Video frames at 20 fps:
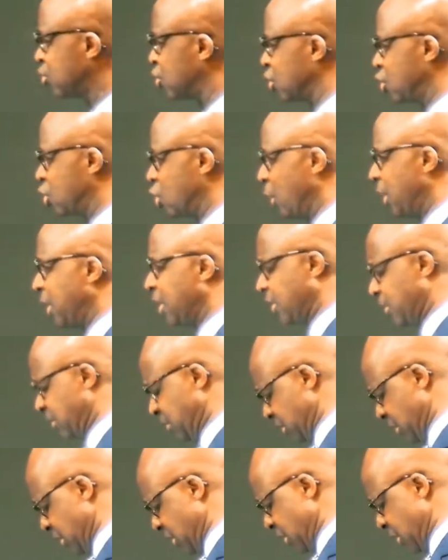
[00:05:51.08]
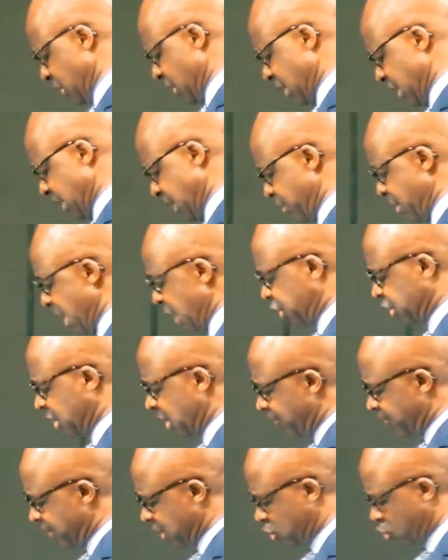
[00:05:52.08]
to doing. He mentioned
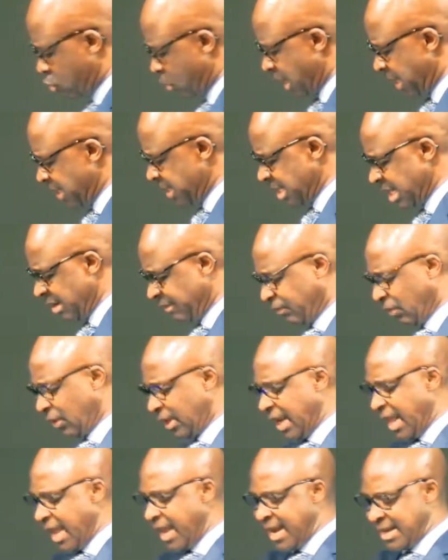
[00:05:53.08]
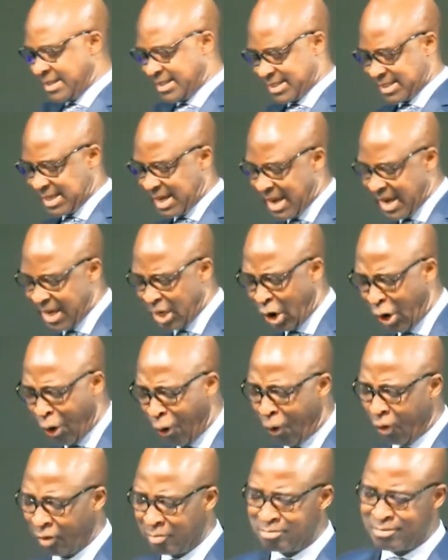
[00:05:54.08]
in verse 1, therefore laying aside
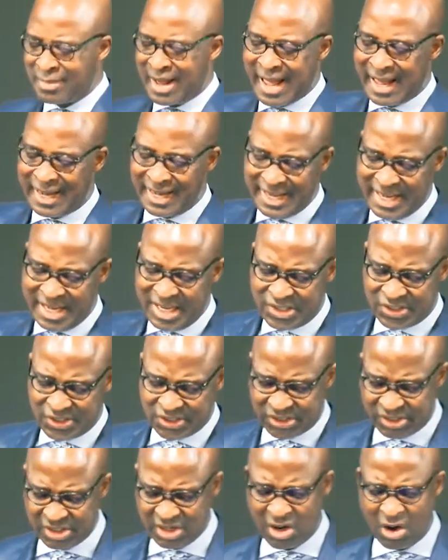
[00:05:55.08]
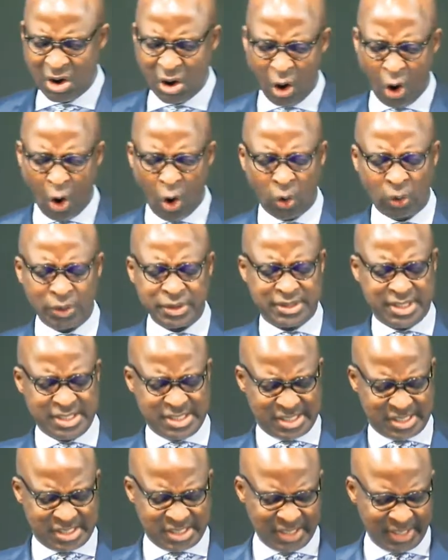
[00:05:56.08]
all malice, all
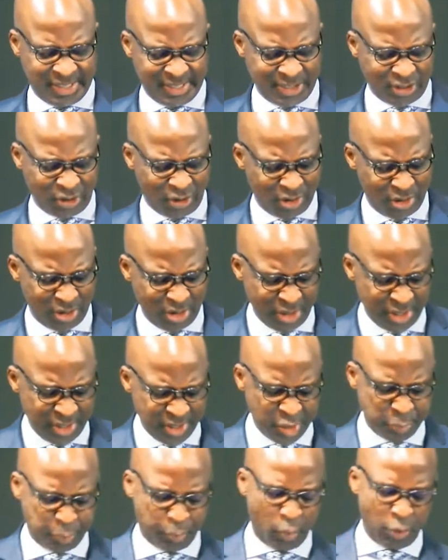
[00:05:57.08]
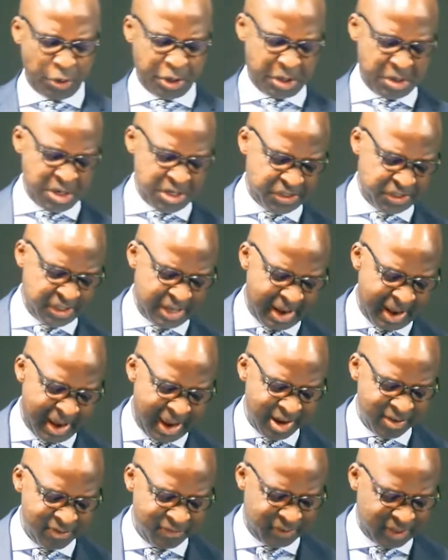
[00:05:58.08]
deceit, hypocrisy,
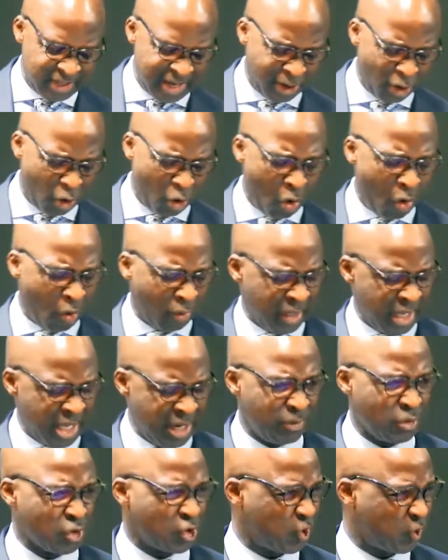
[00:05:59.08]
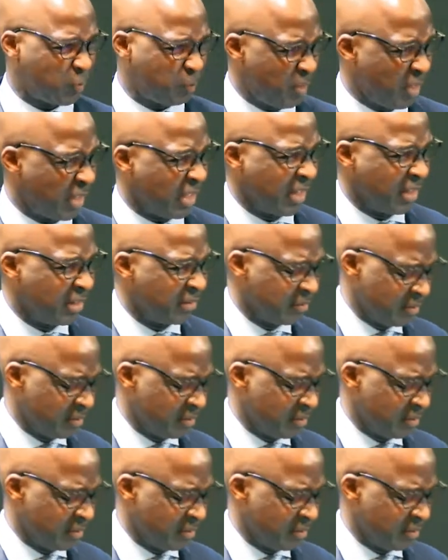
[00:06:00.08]
envy, and all evil speaking.